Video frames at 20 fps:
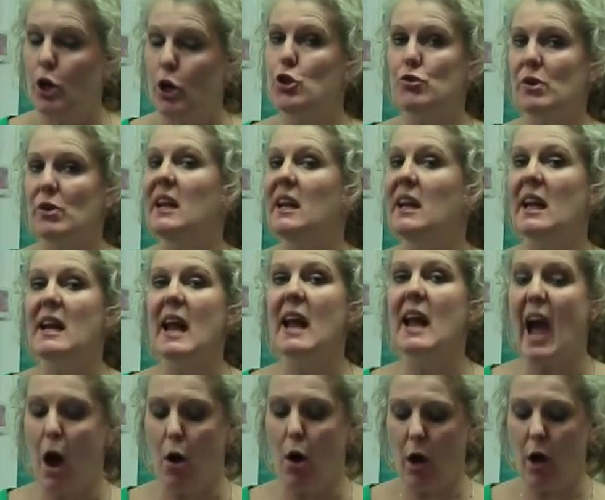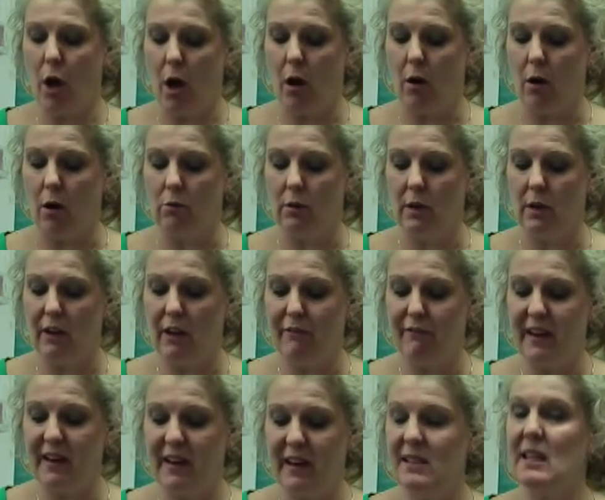Drinking alcohol
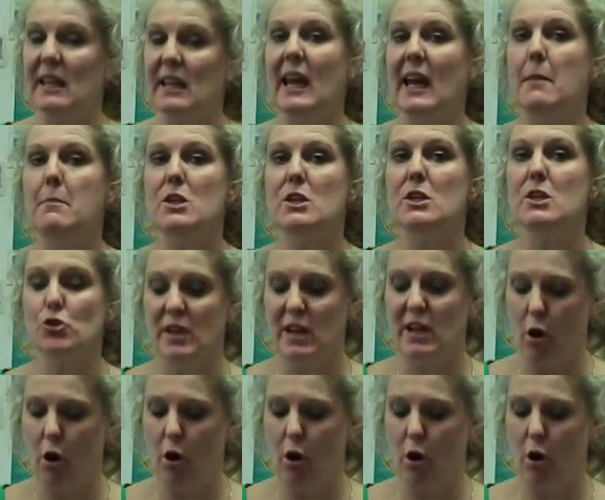affects the chemistry